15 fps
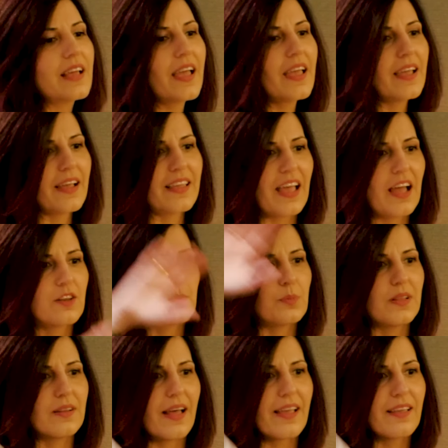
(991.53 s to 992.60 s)
saying. I can't
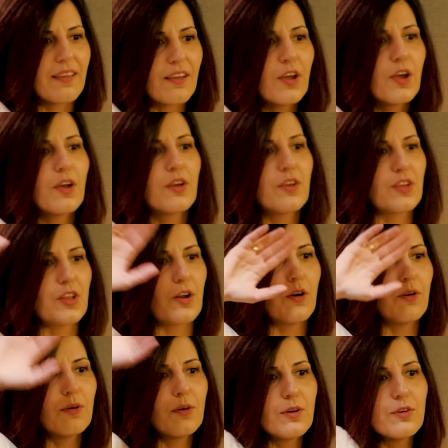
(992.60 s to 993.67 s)
be like, you
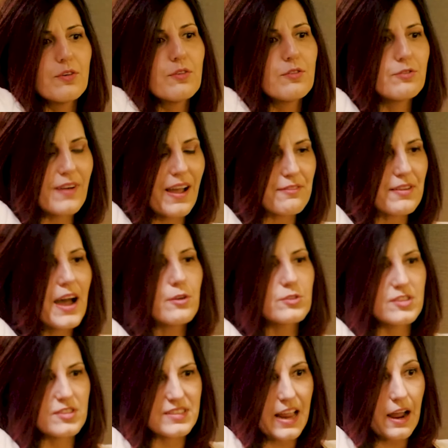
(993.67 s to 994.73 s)
know, five
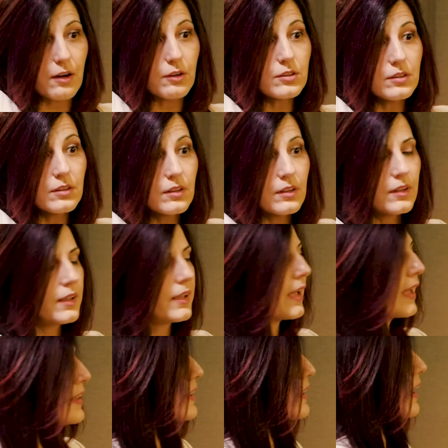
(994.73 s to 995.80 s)
houses down.
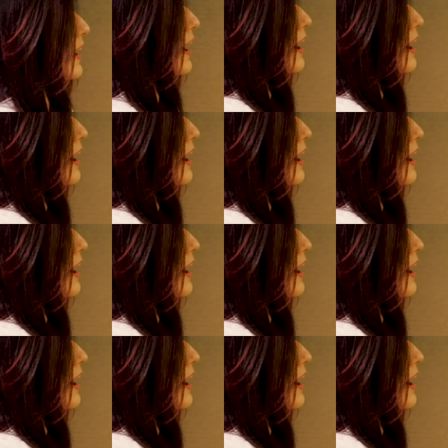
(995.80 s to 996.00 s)
And then I